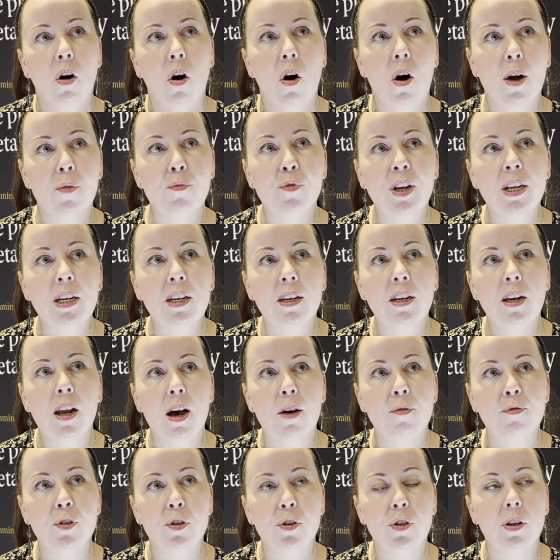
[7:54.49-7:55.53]
I really
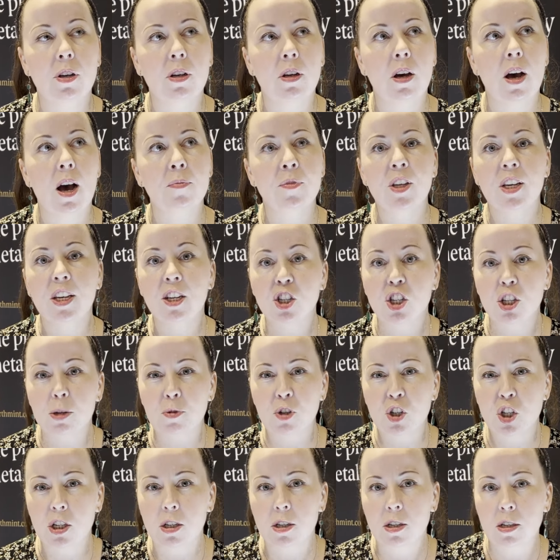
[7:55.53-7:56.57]
loved the
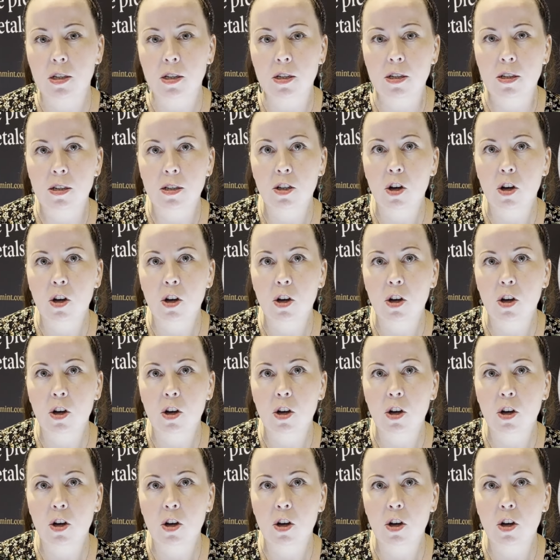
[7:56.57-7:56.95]
Egyptian